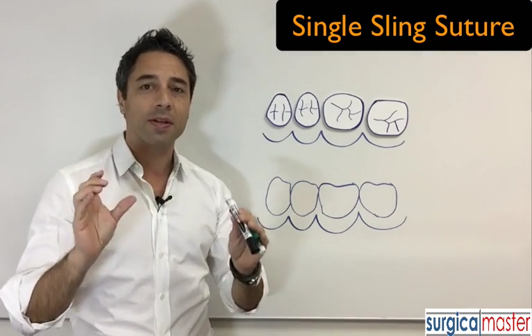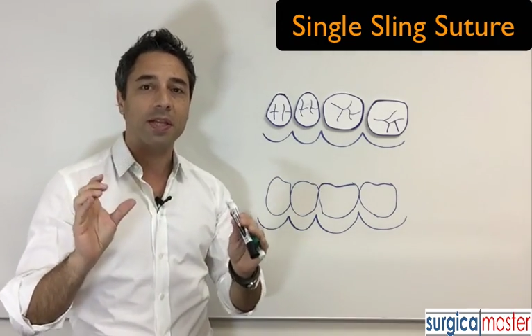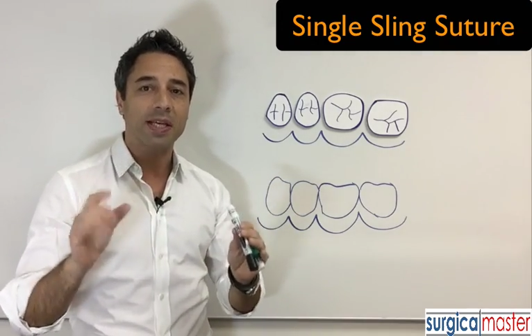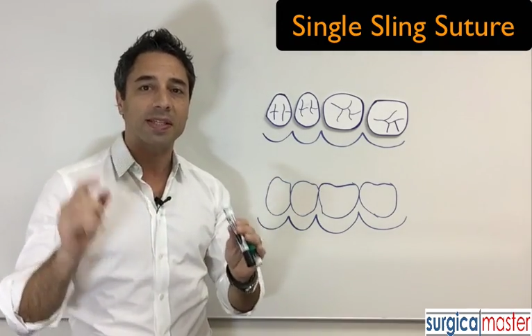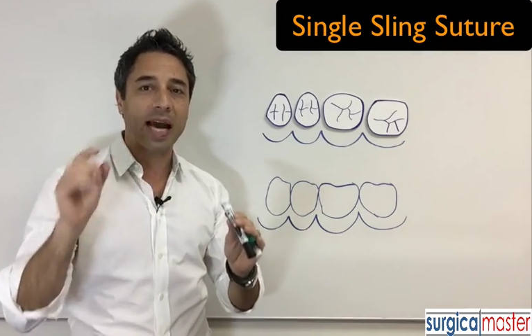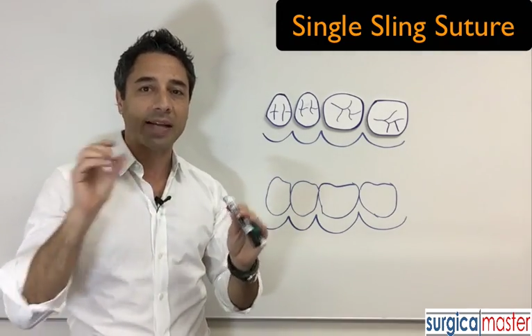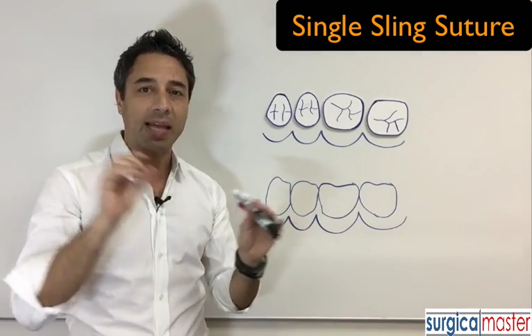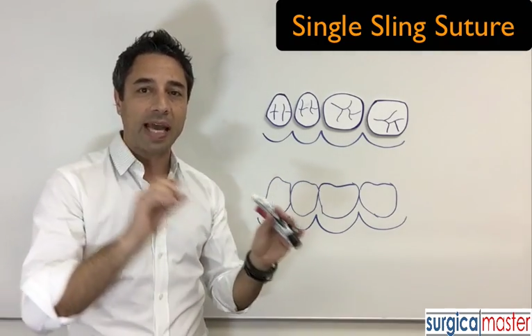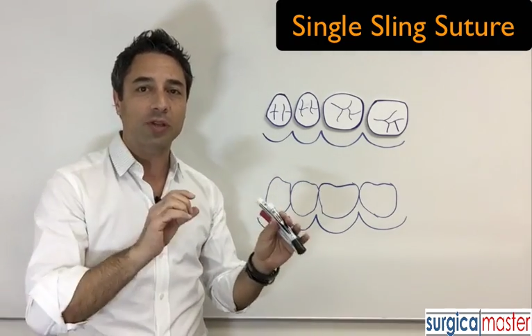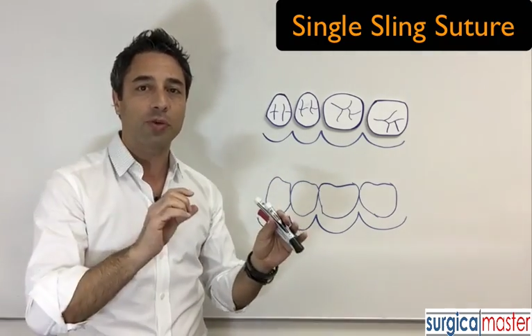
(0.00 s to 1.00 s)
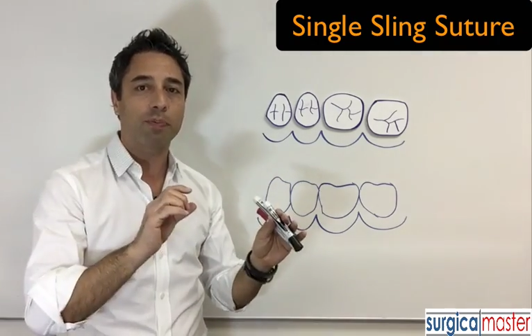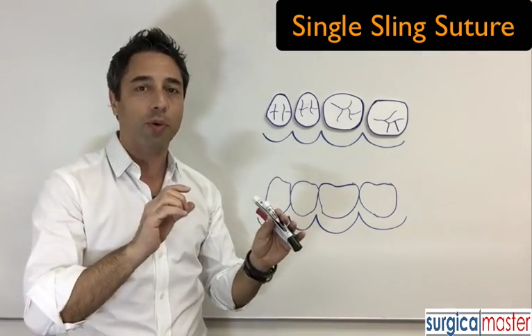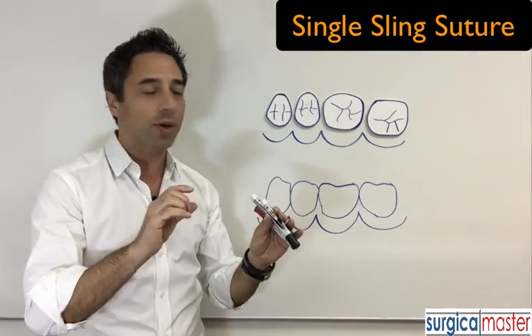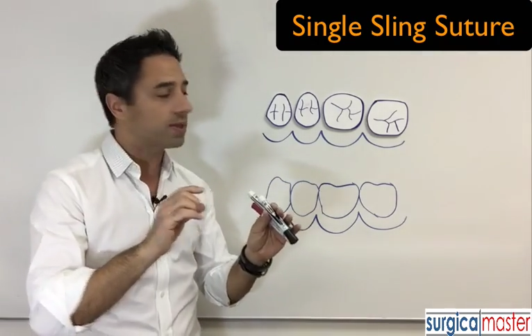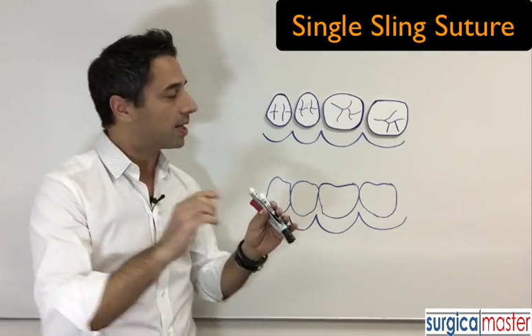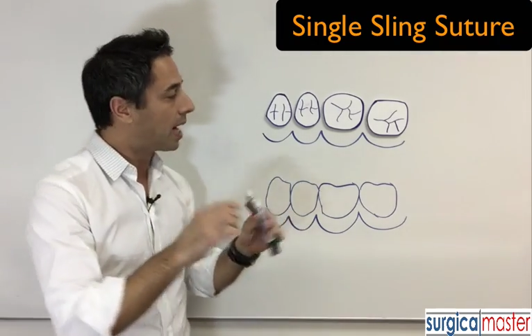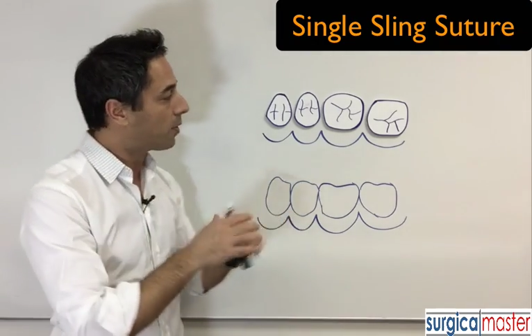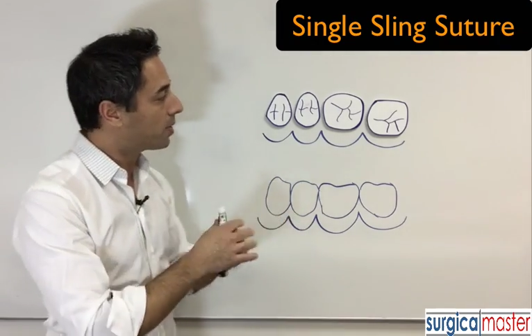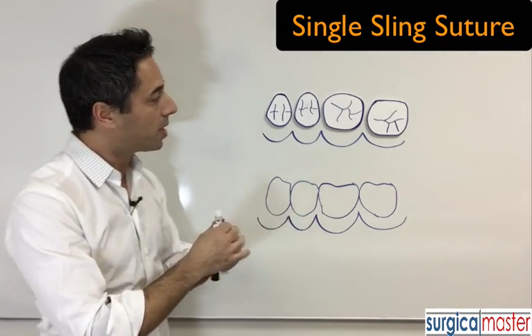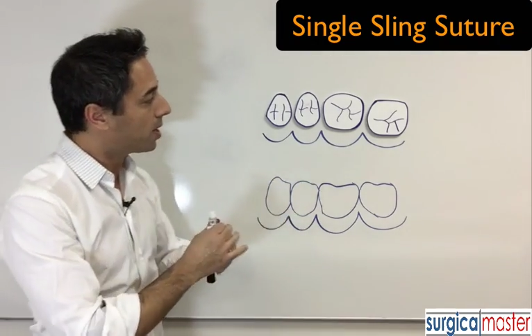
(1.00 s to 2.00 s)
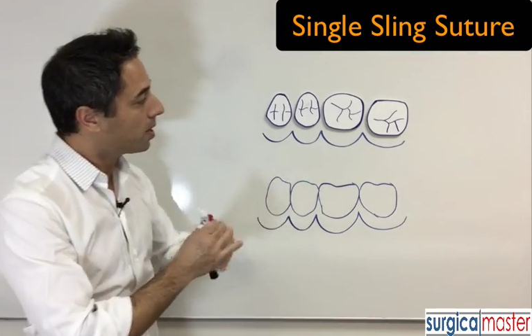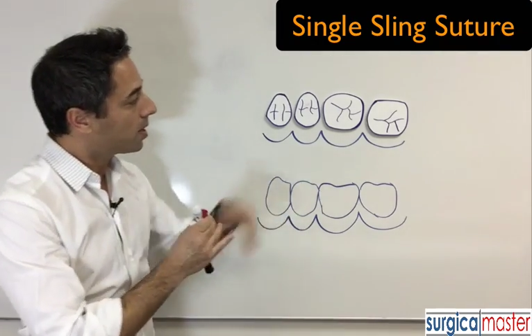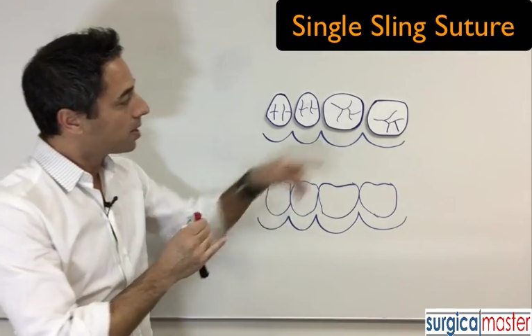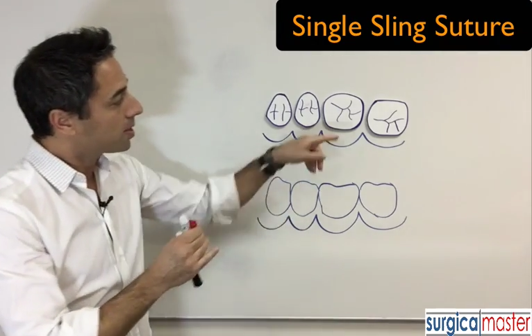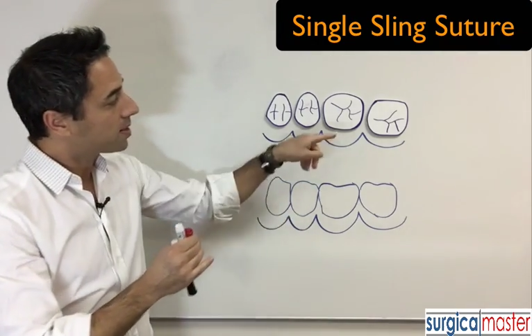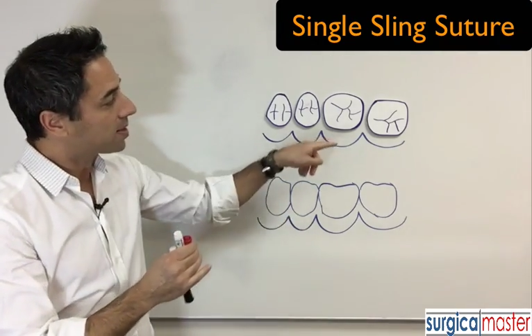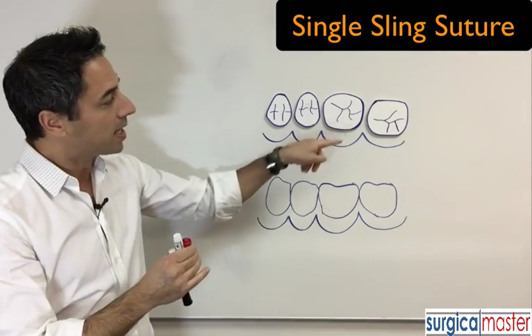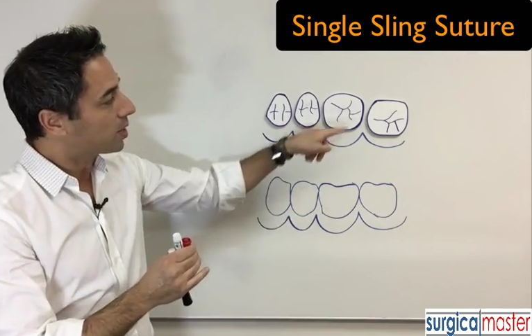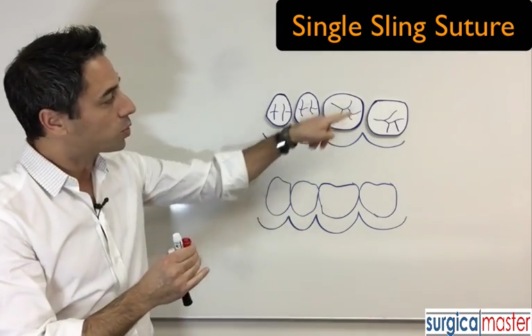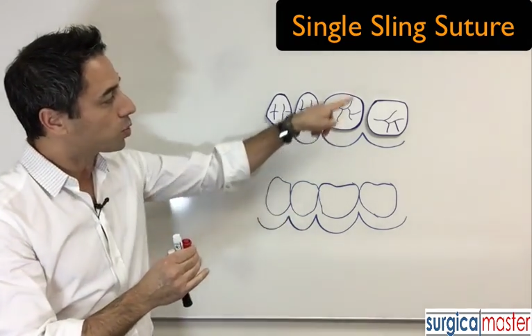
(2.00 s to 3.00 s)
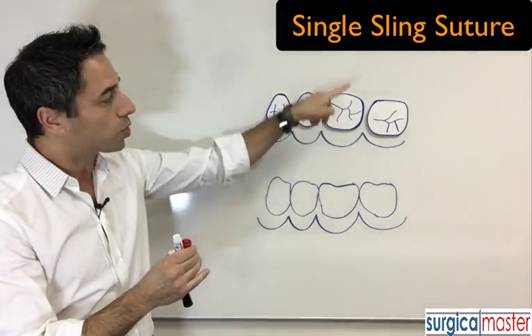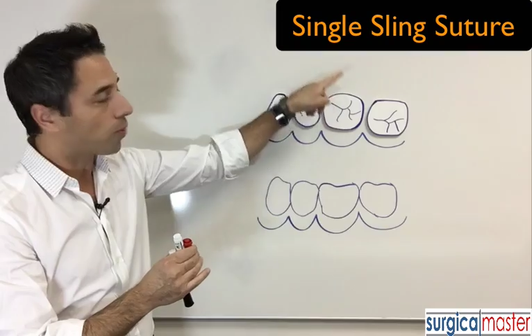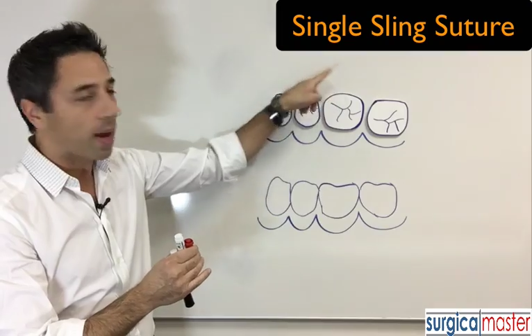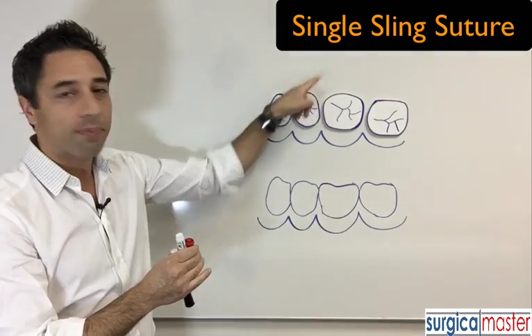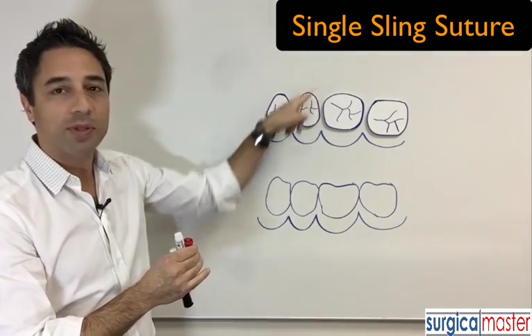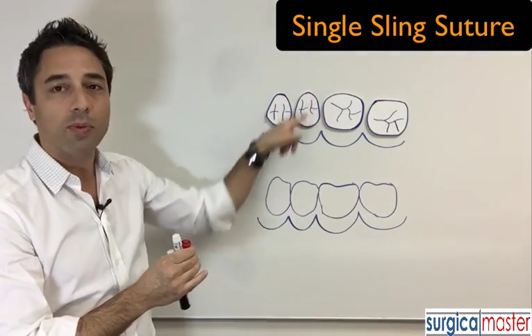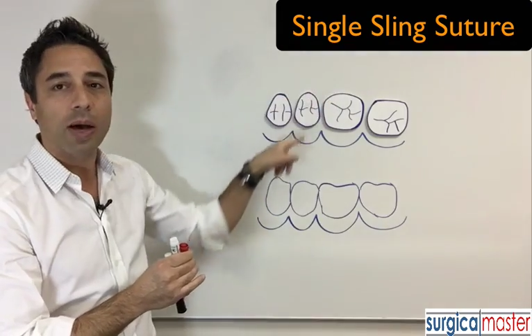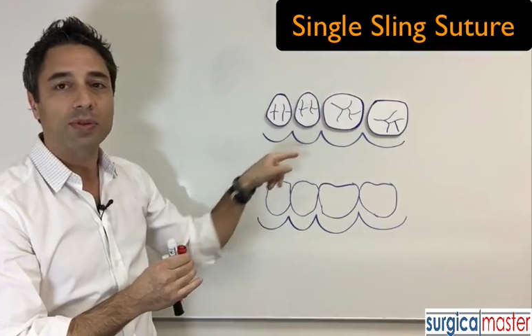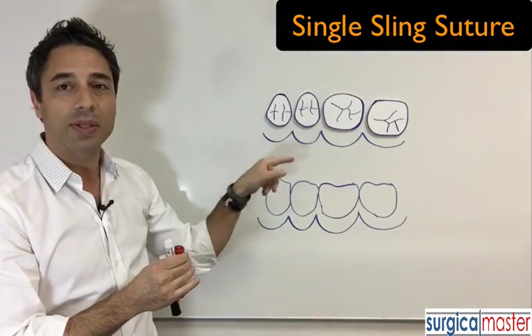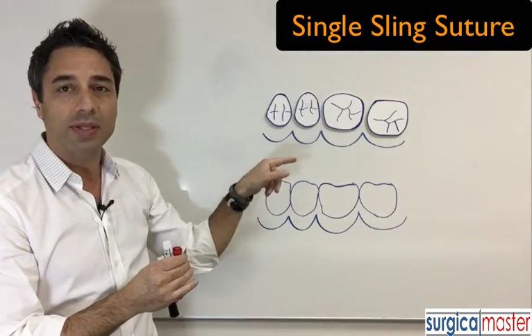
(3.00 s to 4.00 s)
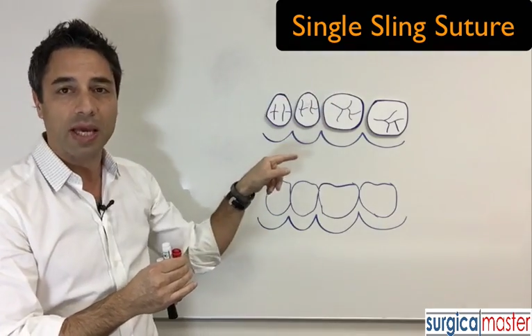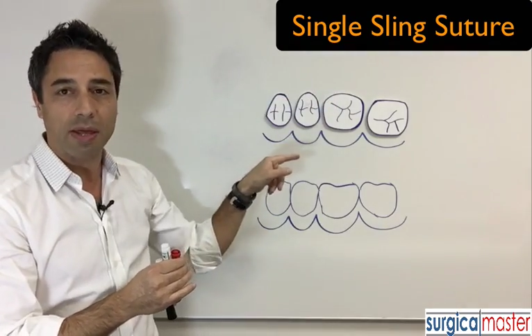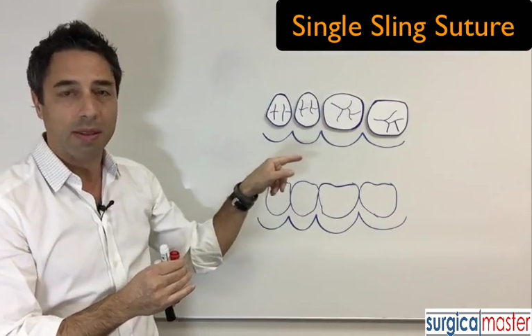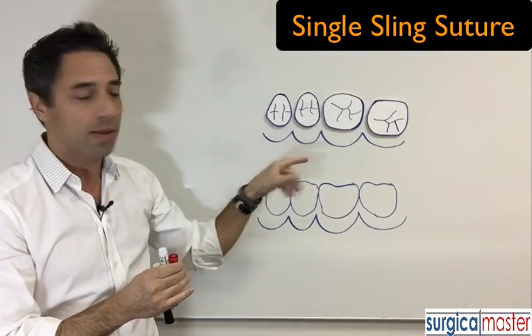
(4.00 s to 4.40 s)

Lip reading: the exact entry points and how the sling suture wraps around the teeth.